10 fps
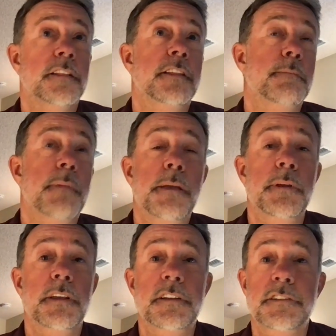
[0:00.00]
They may
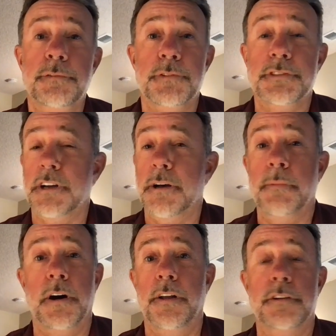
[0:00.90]
be easy for
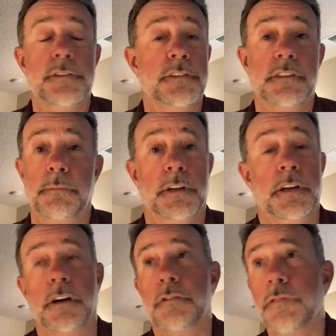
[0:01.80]
some, others it's going to be
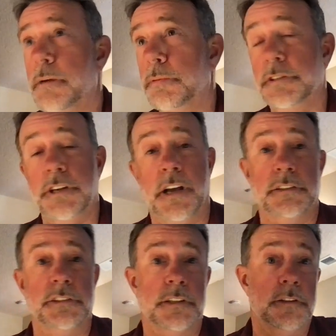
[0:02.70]
incredibly
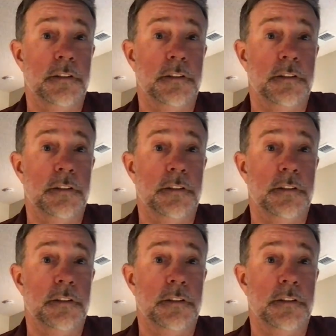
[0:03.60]
challenging.